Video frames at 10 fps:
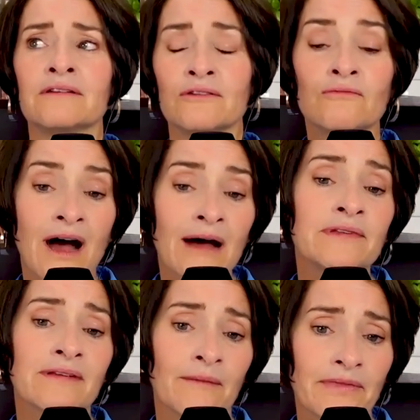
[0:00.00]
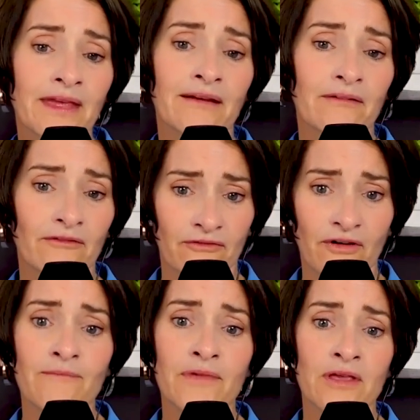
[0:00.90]
to rob something
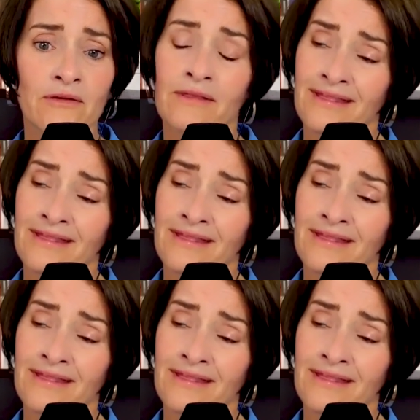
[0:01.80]
from you